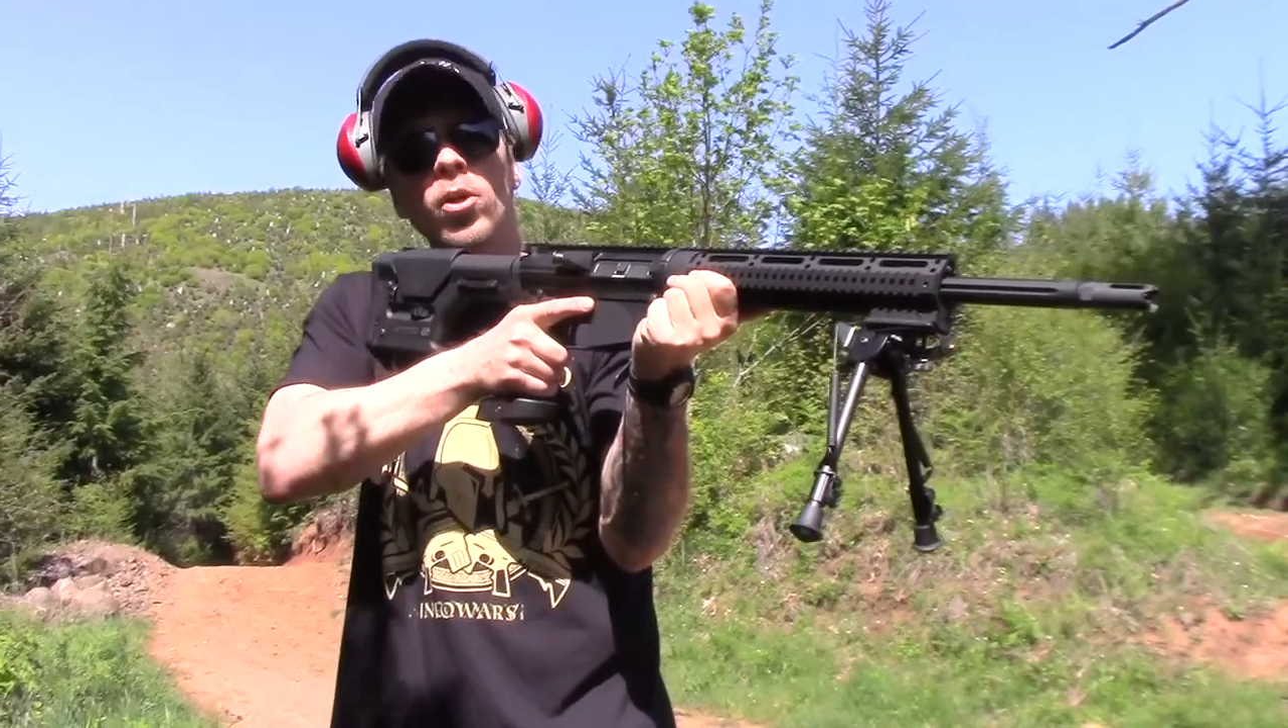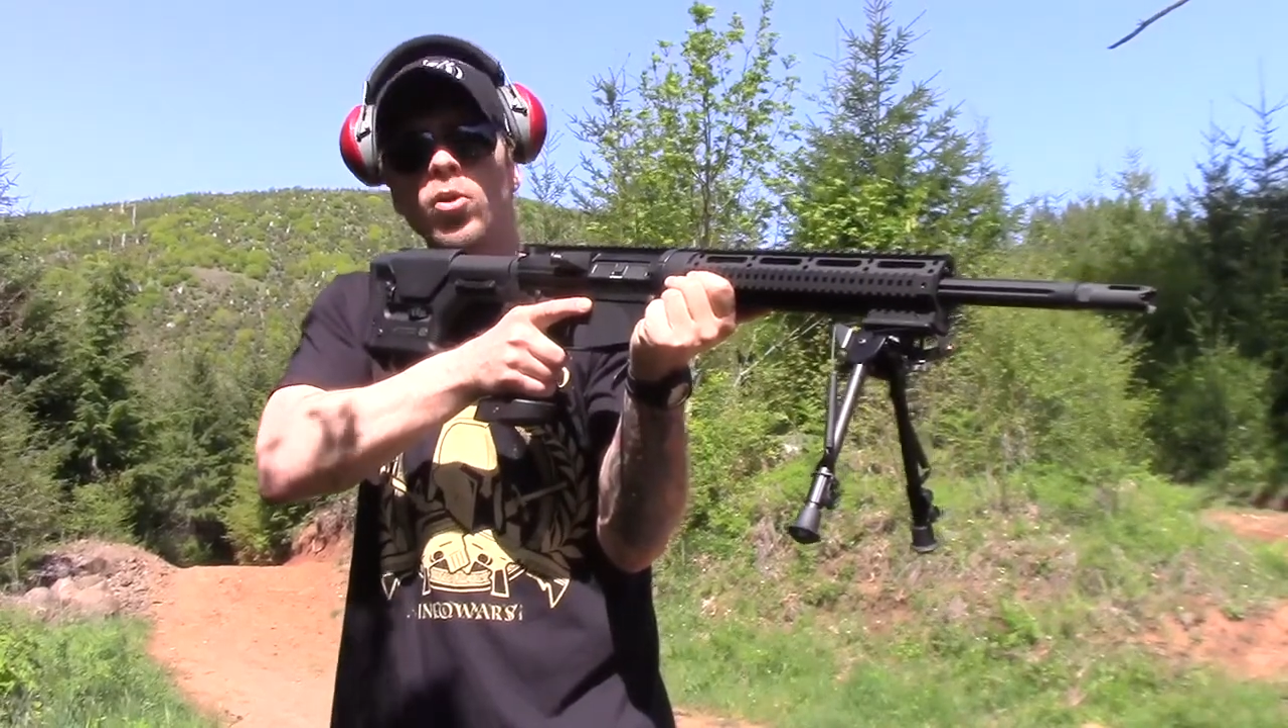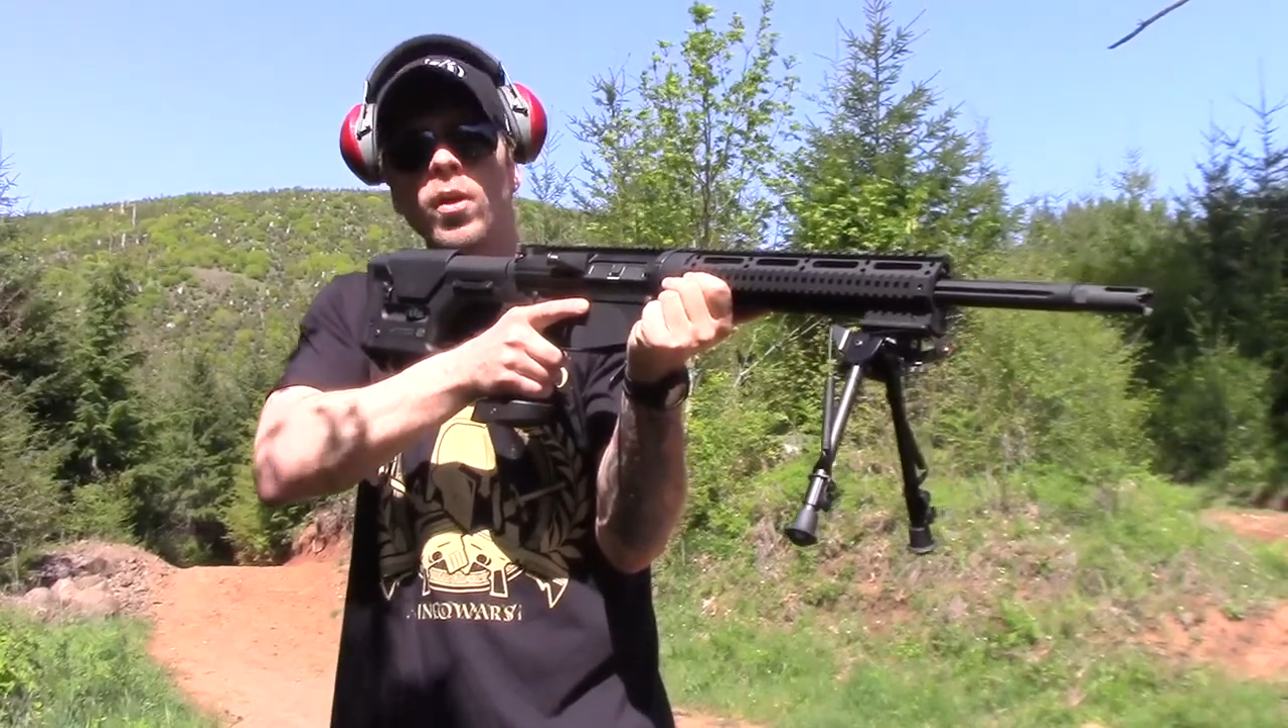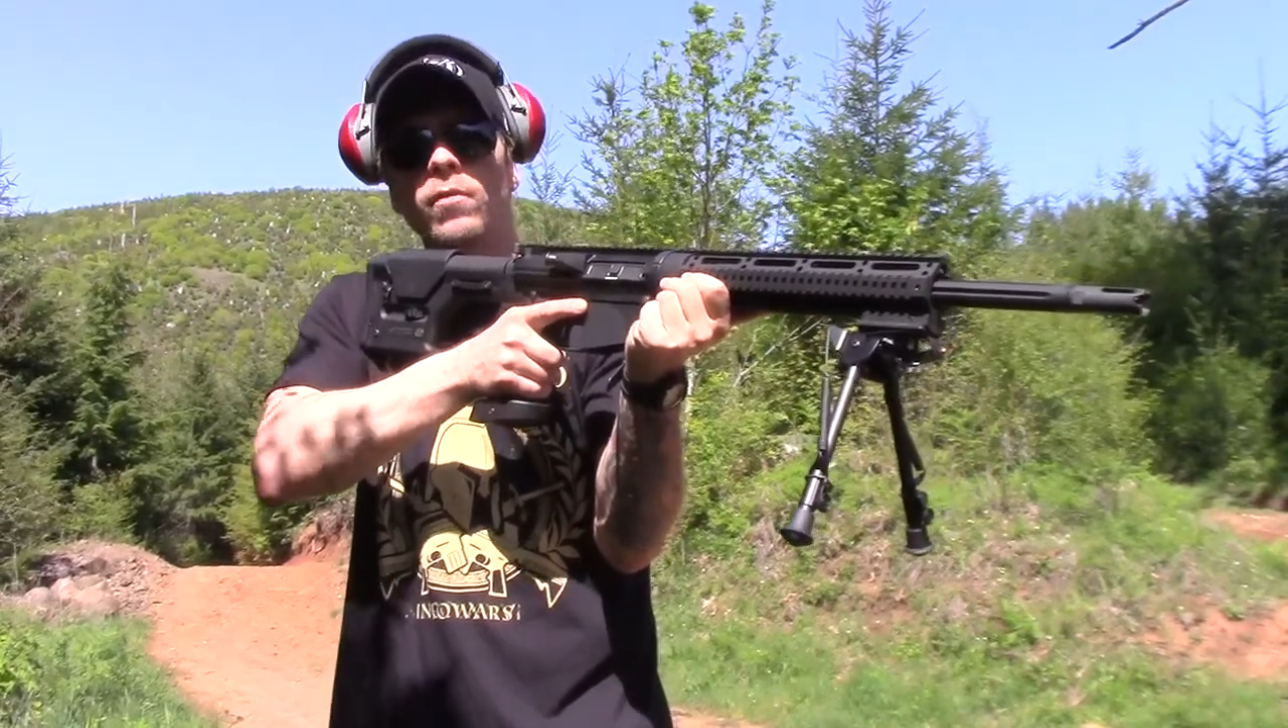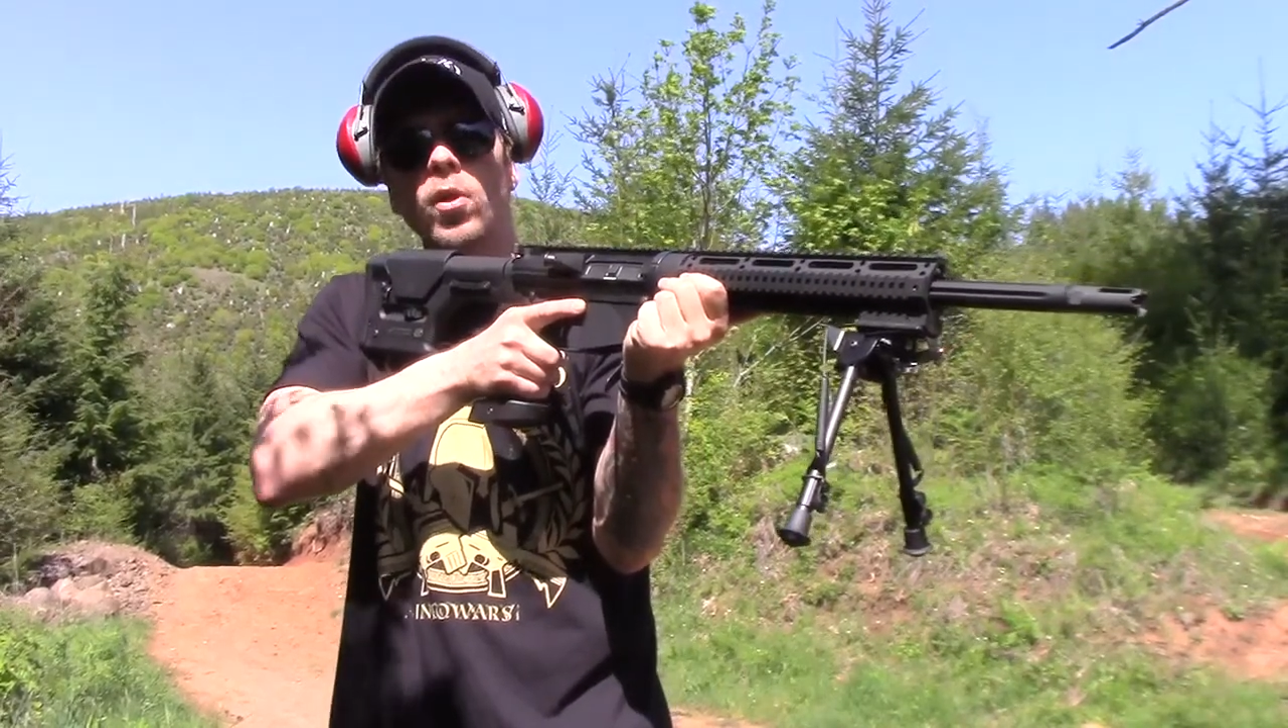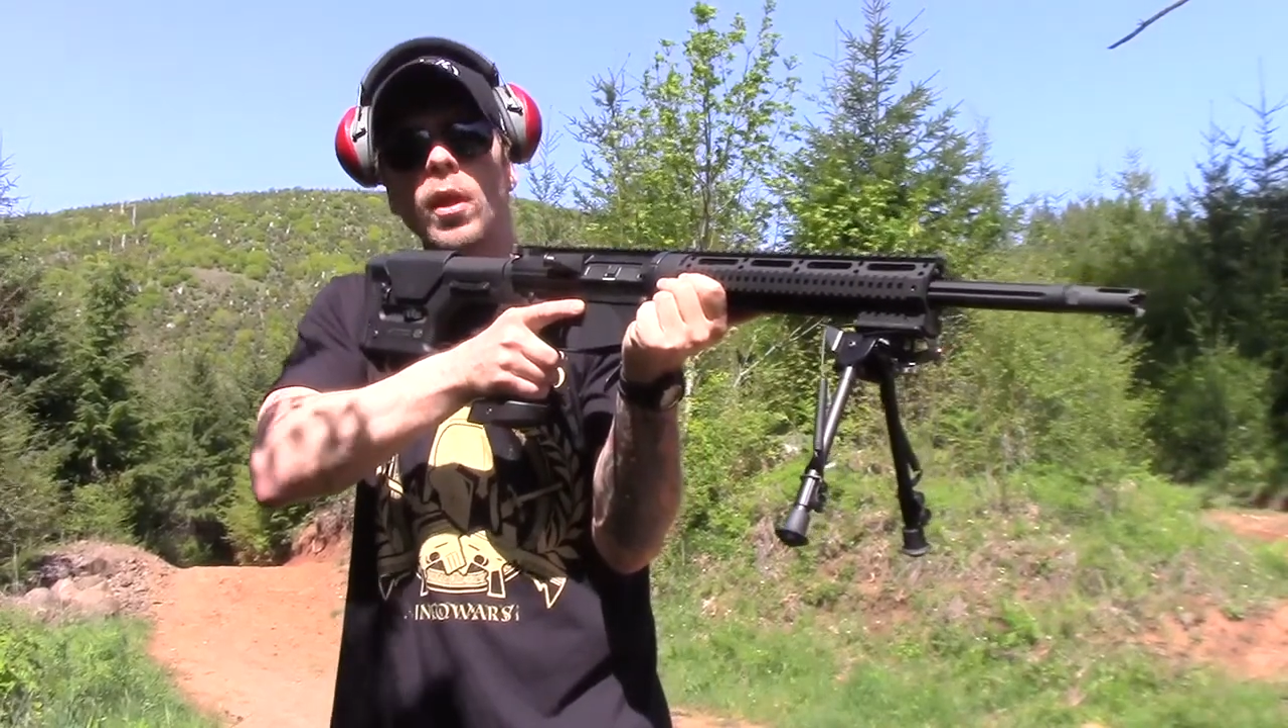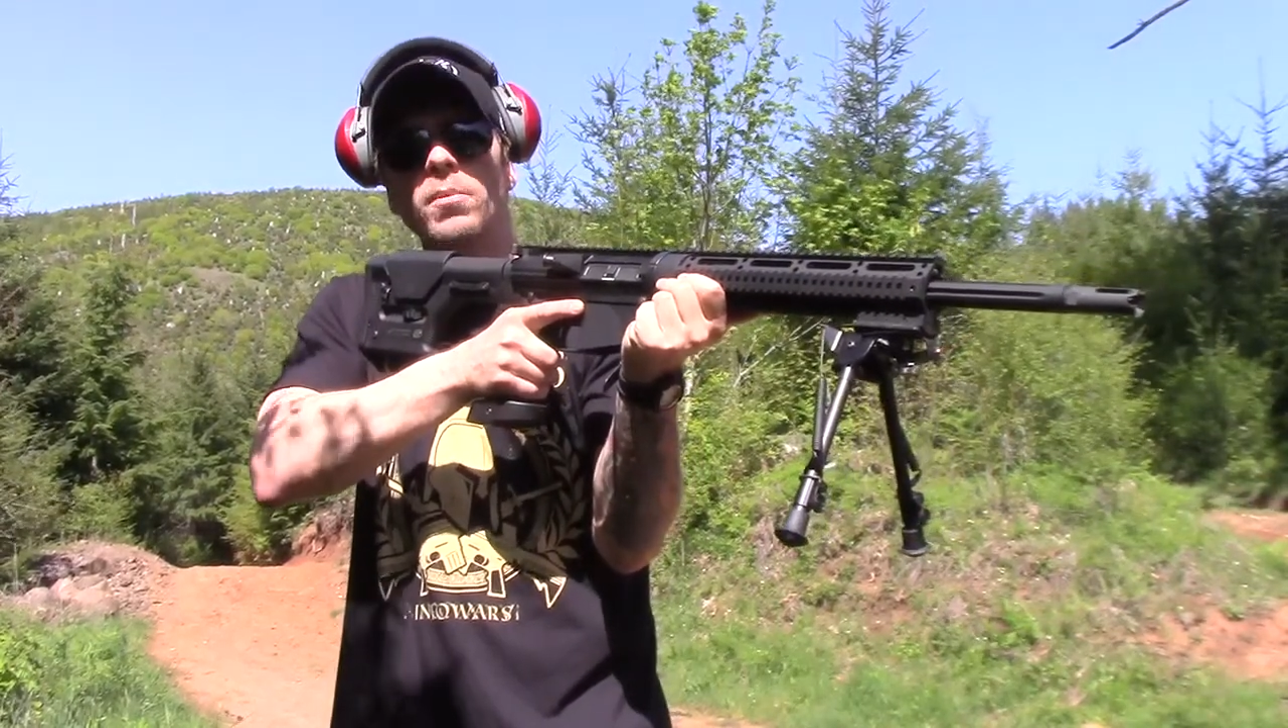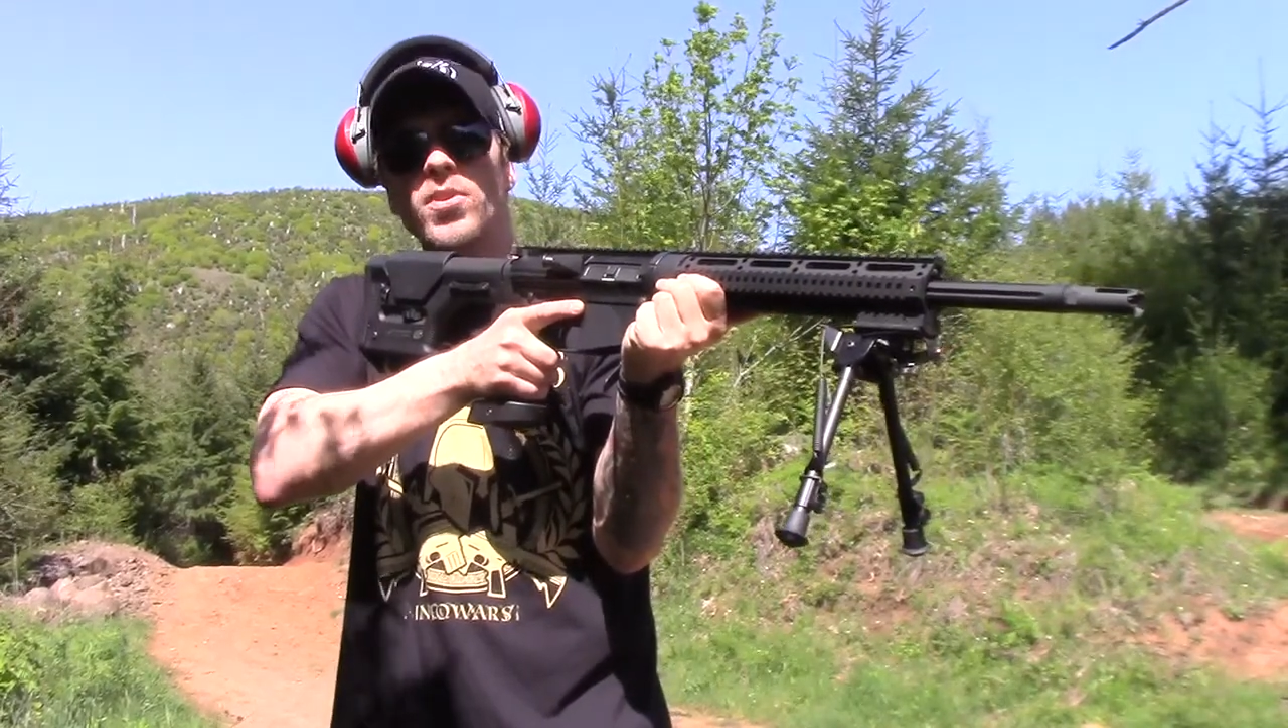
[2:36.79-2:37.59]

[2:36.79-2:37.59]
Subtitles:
good enough clip